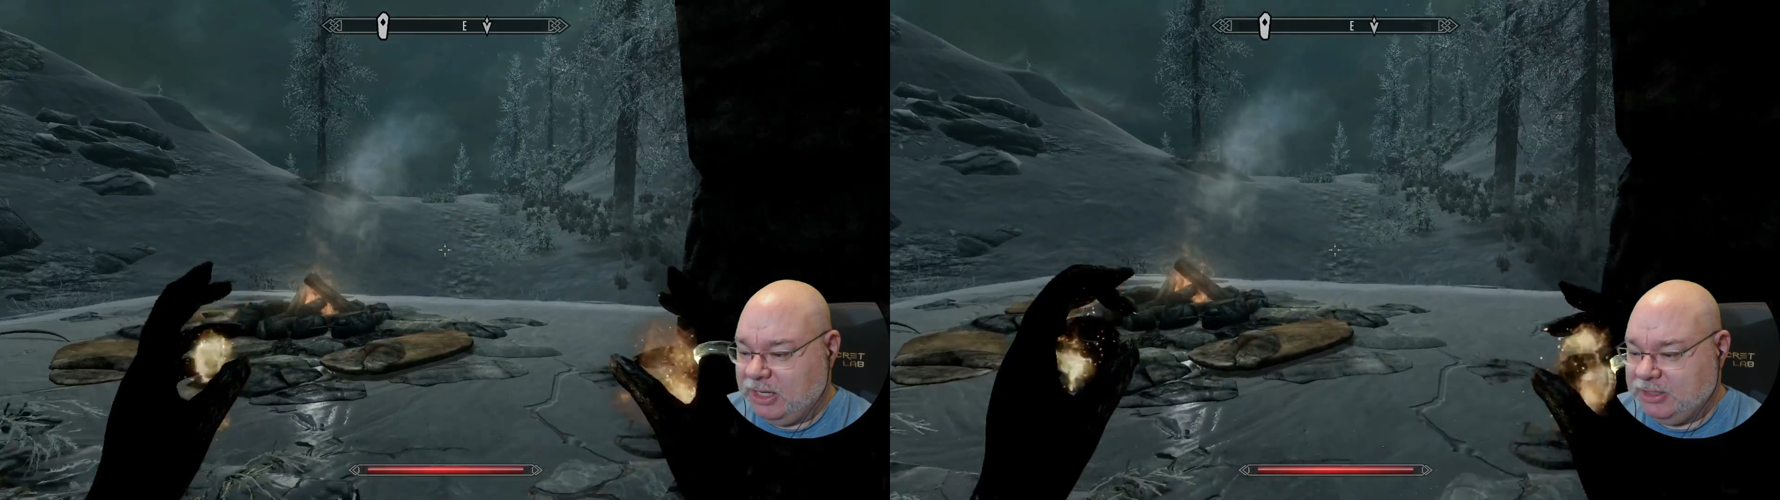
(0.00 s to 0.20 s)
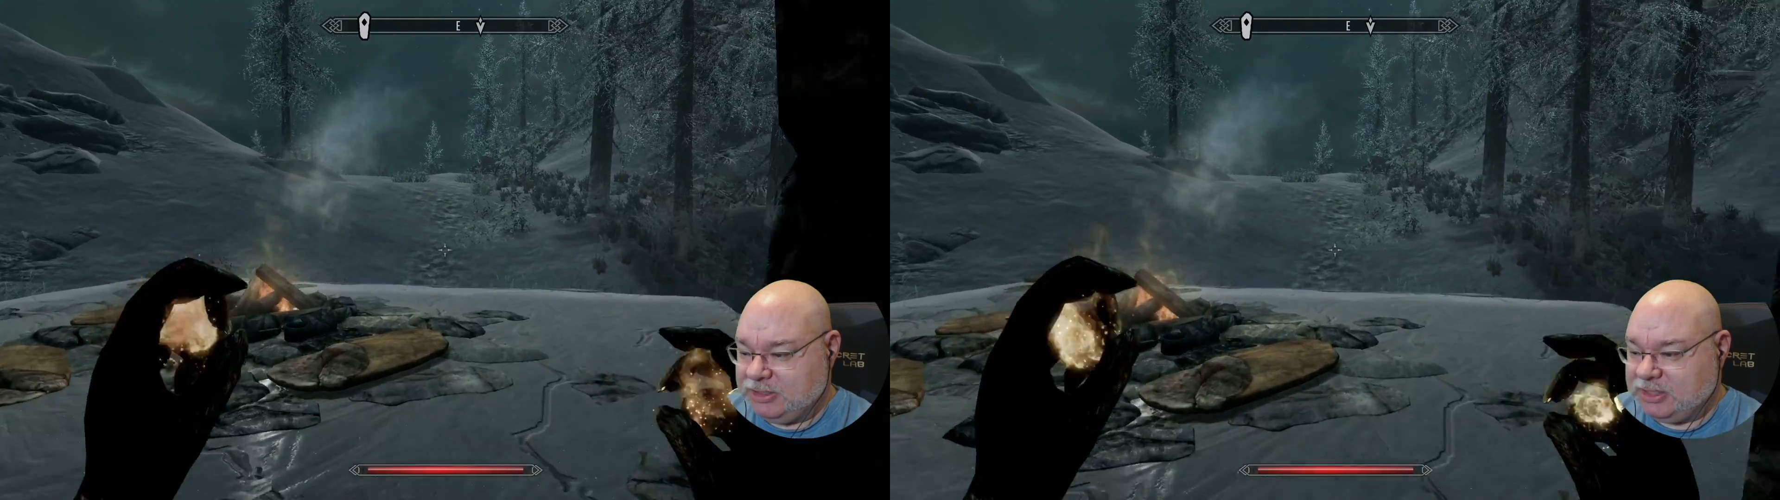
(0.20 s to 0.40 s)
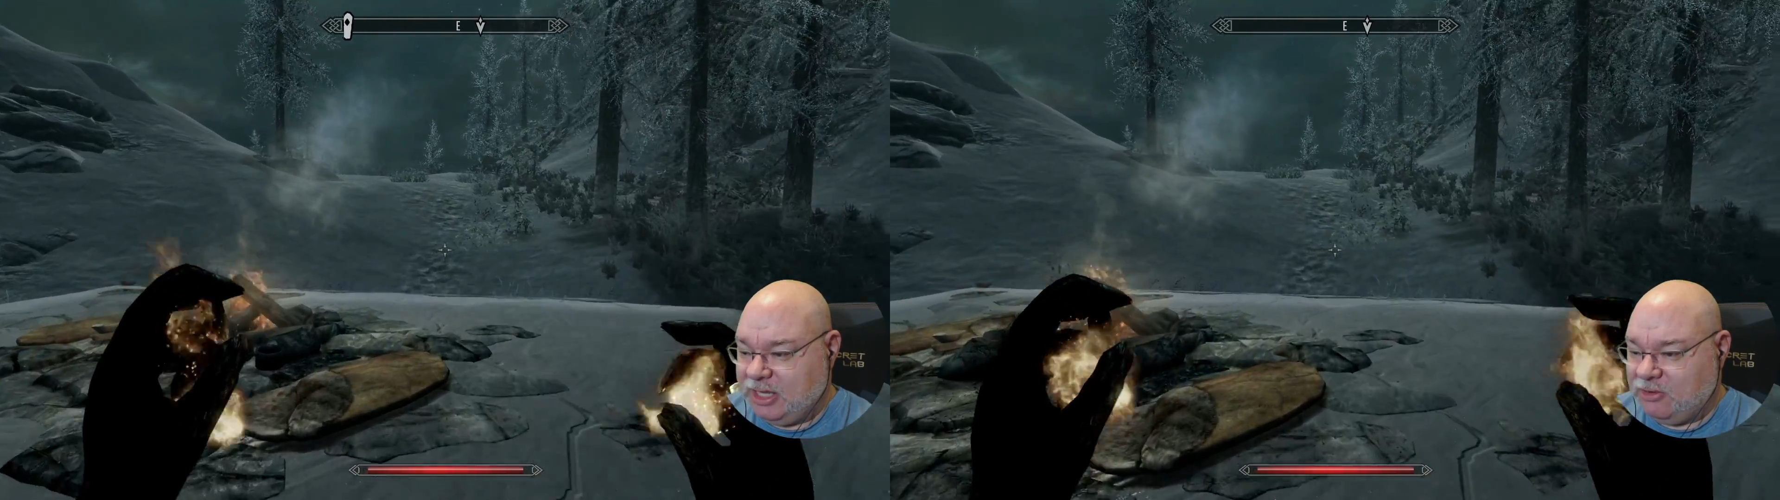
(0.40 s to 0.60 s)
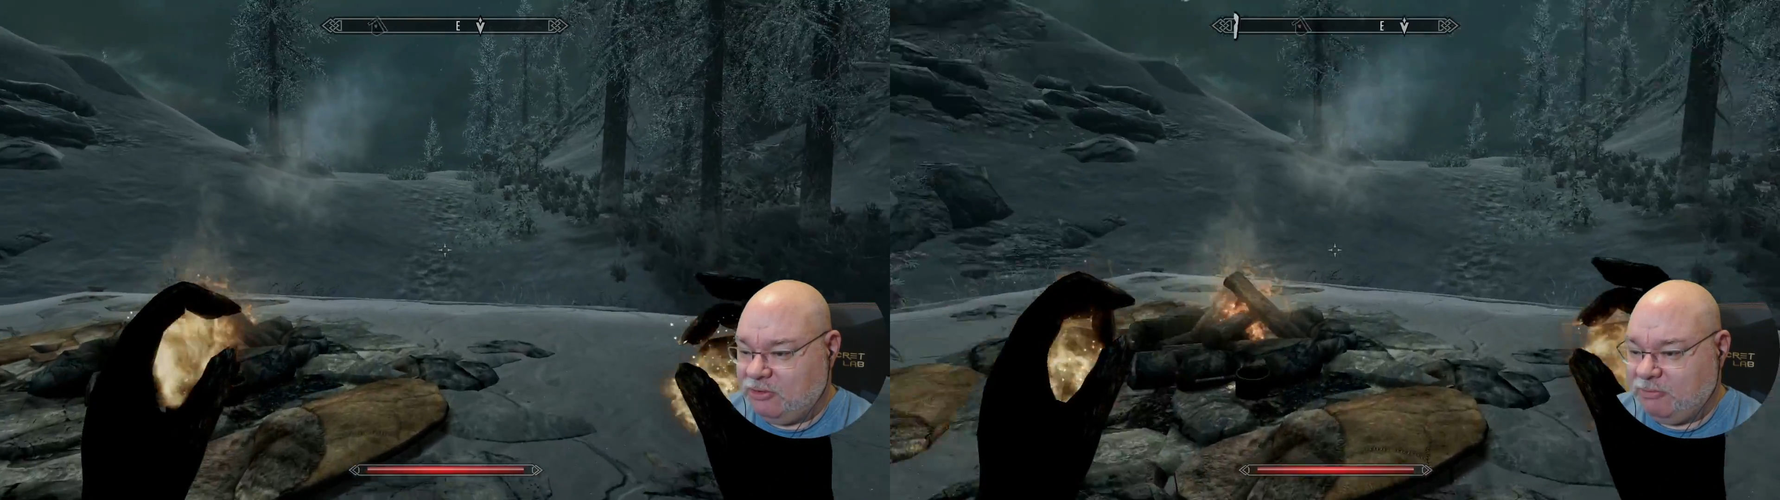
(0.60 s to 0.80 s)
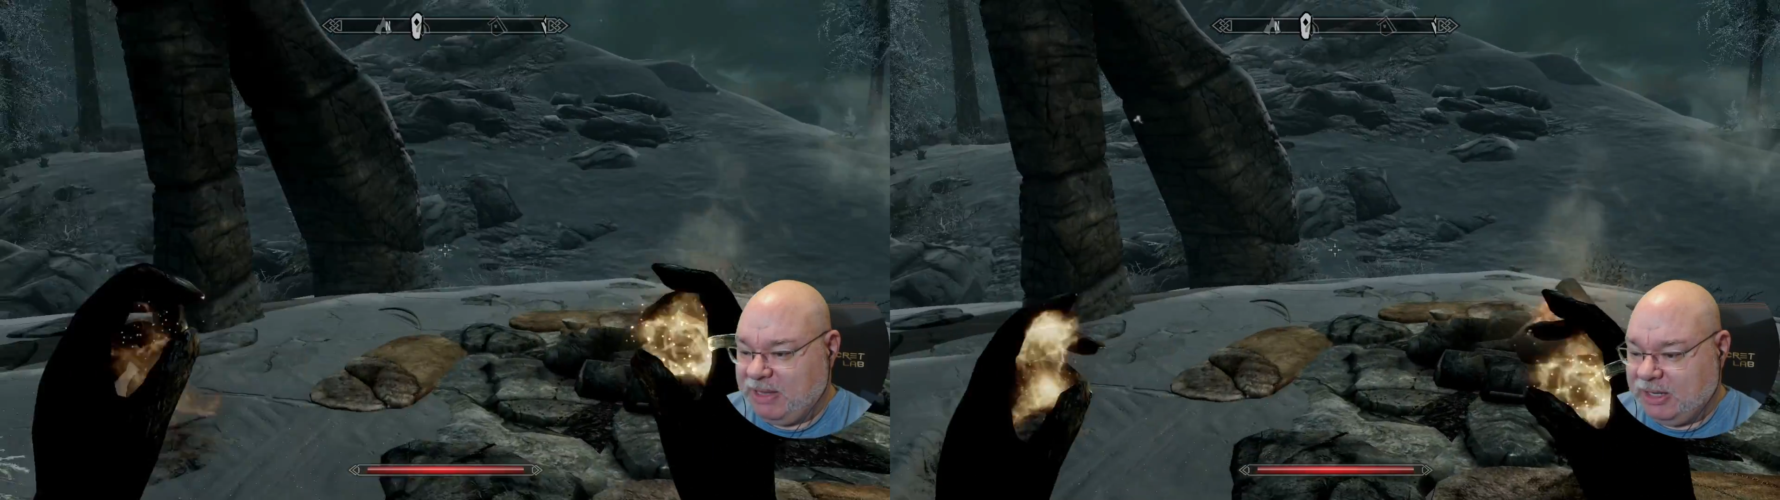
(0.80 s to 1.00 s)
and you take
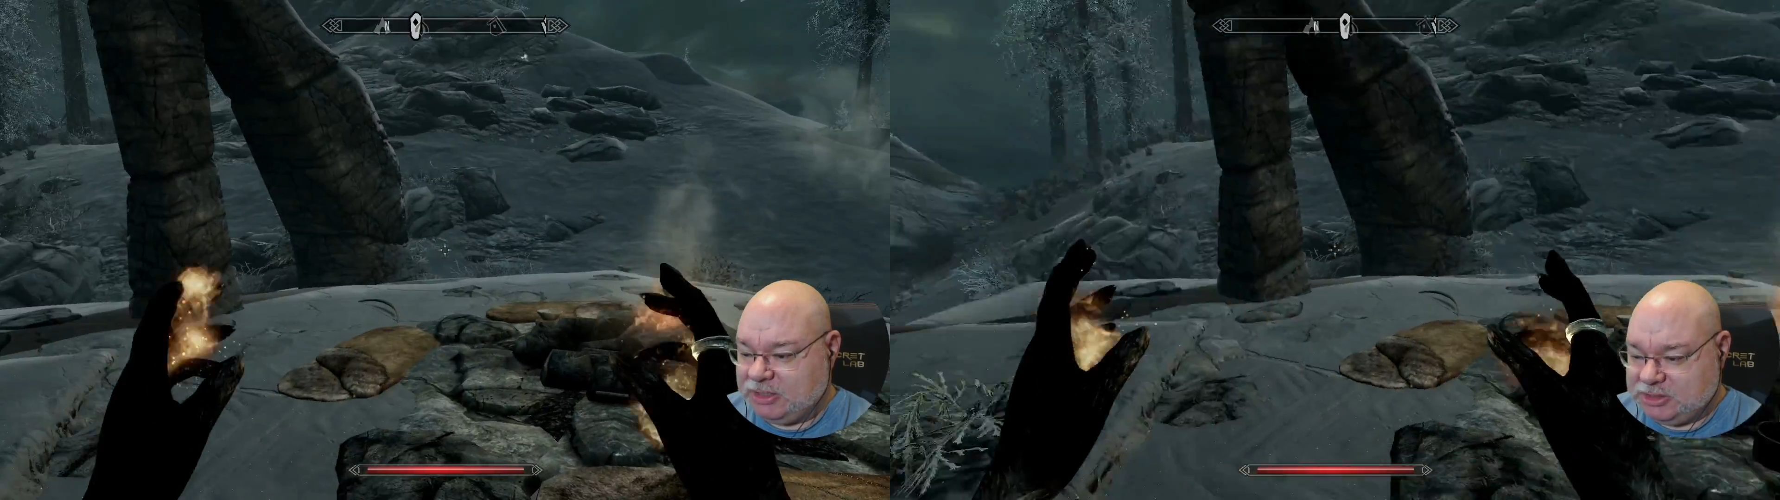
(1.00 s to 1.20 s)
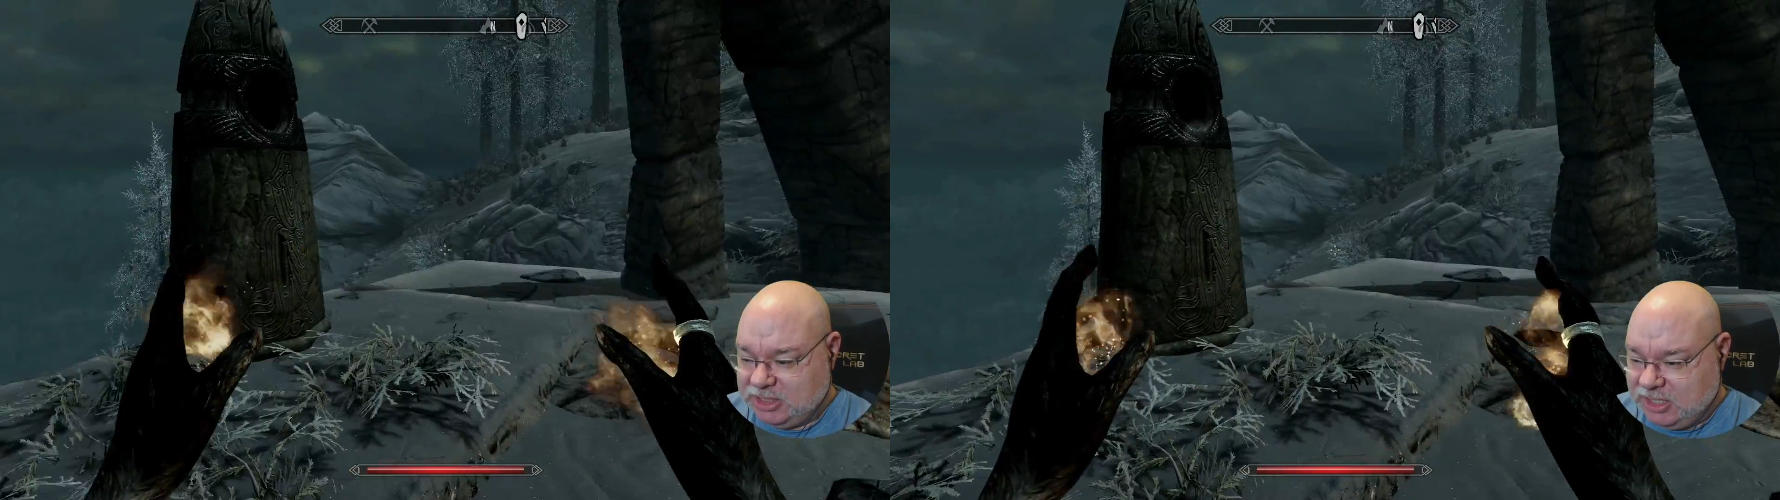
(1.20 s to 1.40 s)
on the bandits,